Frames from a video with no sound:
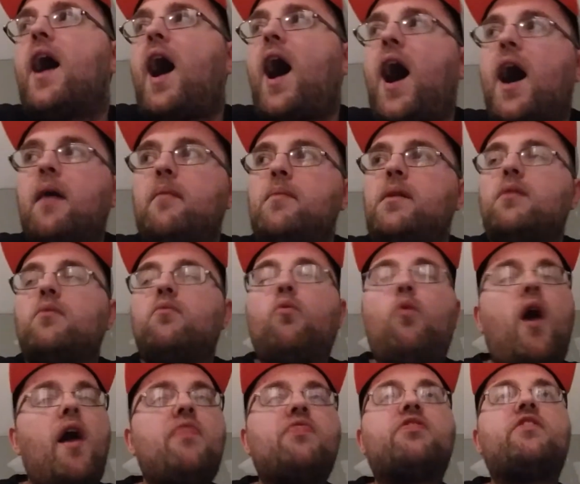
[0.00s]
I mean,
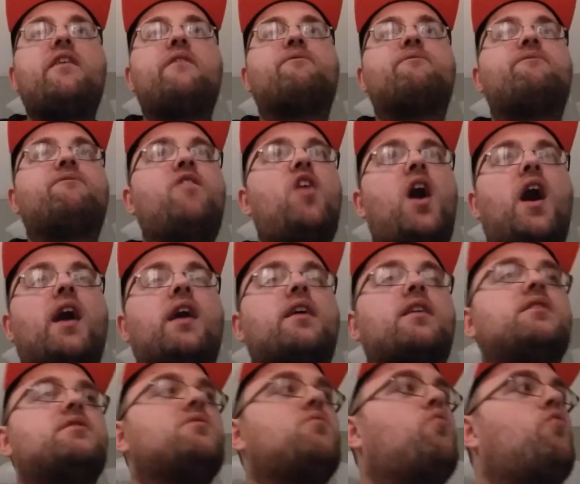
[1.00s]
what the
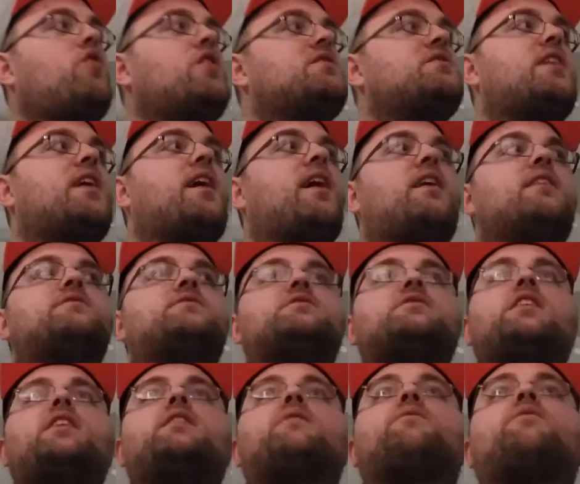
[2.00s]
fuck? What the hell? It's
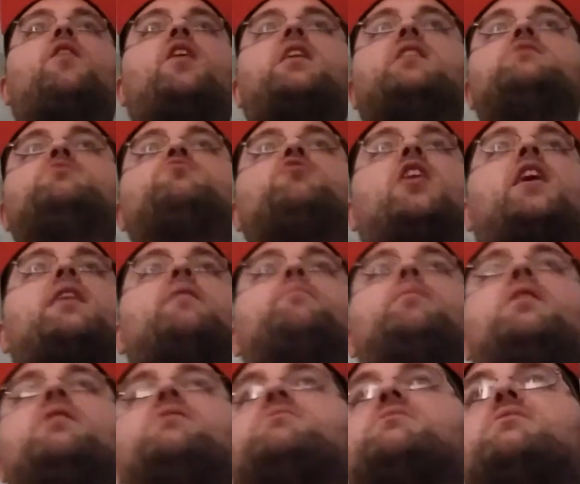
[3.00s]
like fucking Dragon
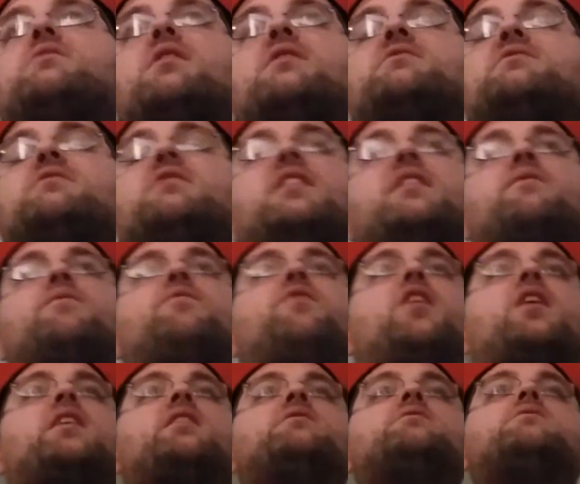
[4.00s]
Balls. It's like
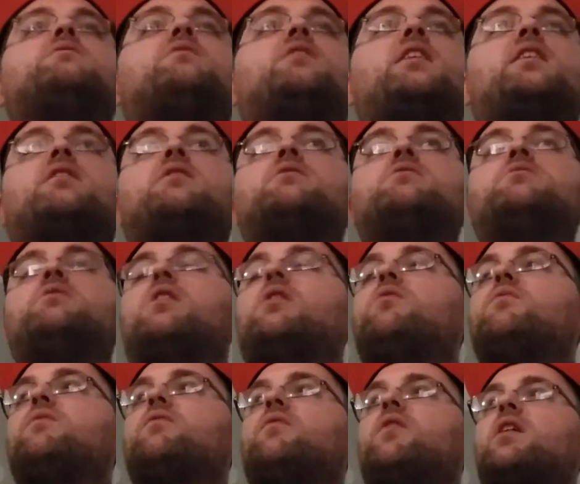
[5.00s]
fucking, like, you
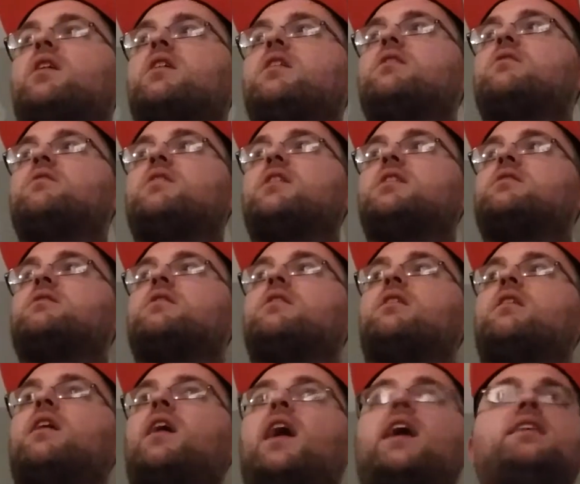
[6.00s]
know, fucking, like,
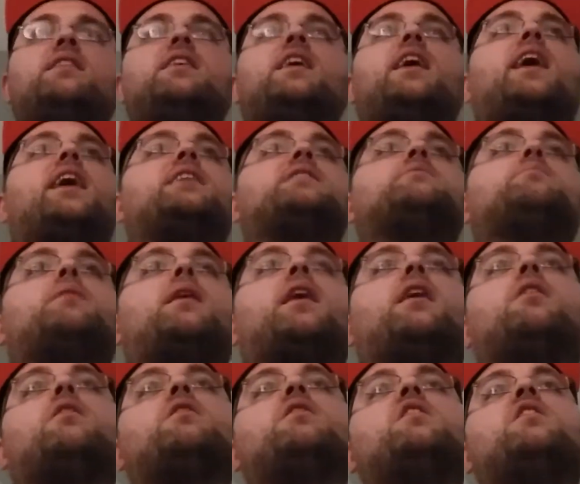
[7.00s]
any
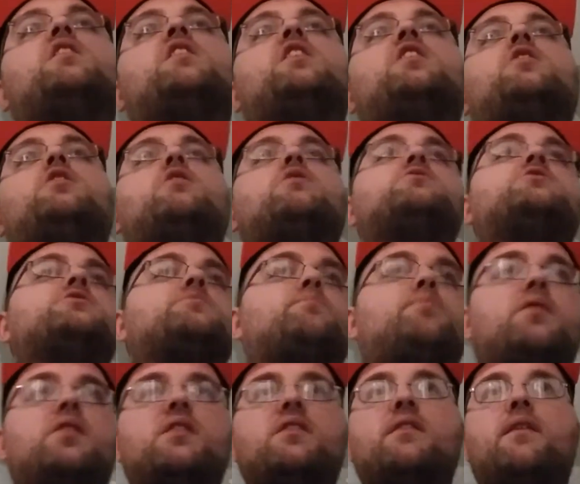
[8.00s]
anime. You just
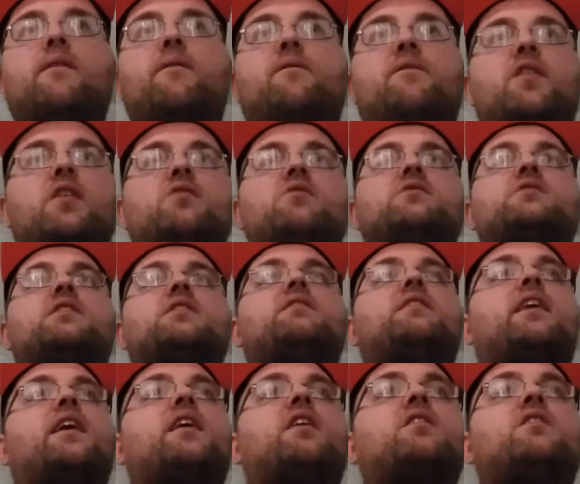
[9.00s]
put in a villain in
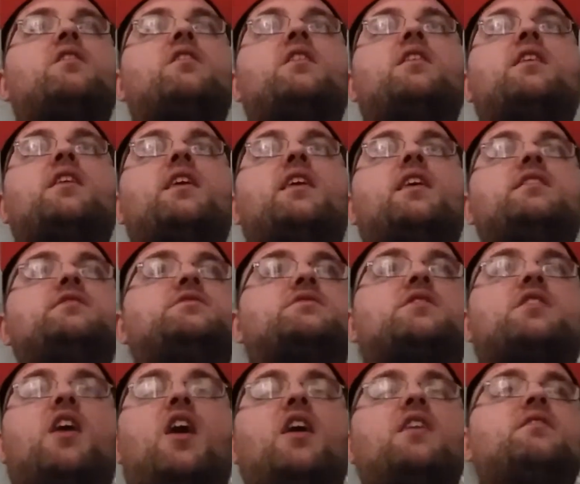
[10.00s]
there, he's
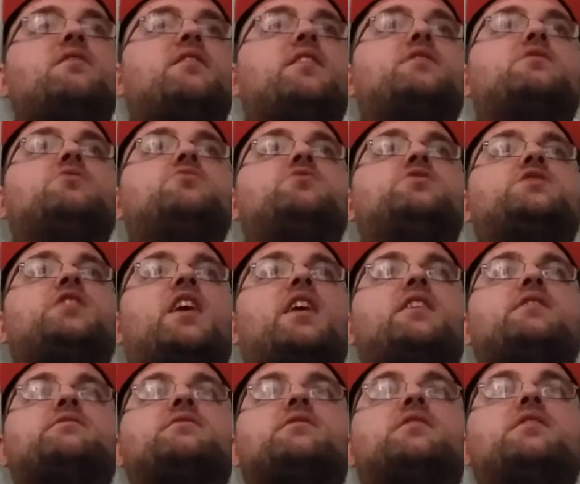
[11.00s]
gone in like two
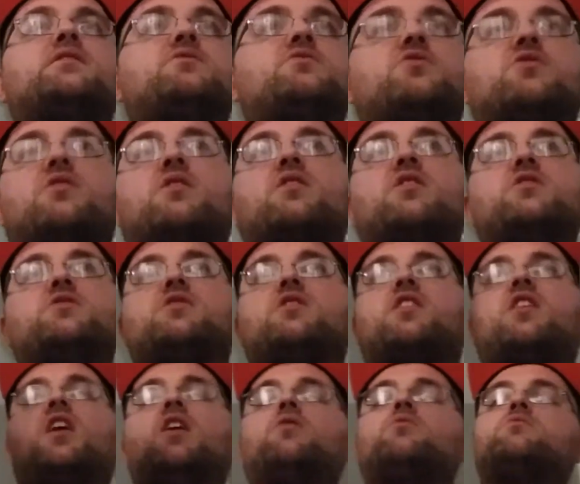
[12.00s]
seconds, and then you're good to
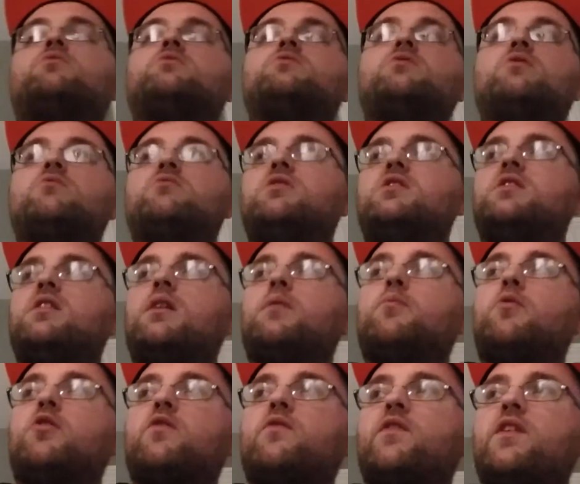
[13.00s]
go. You don't need any
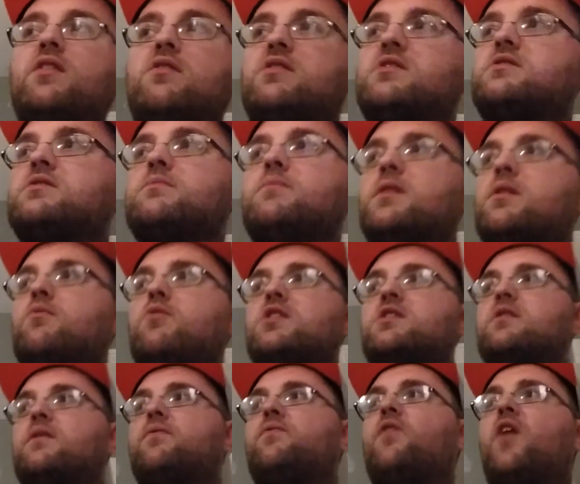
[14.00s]
more villains. I'm like, what
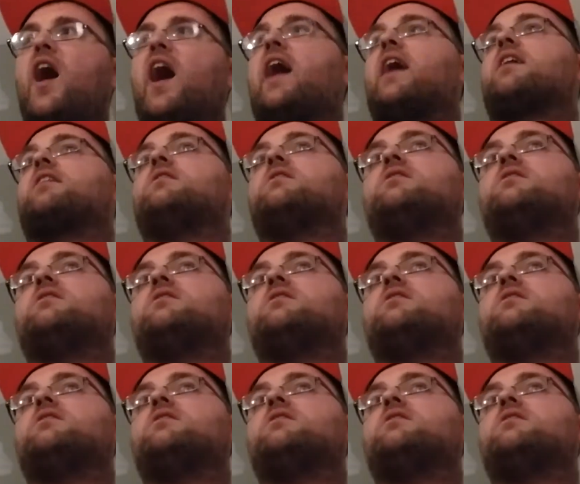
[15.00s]
the fuck?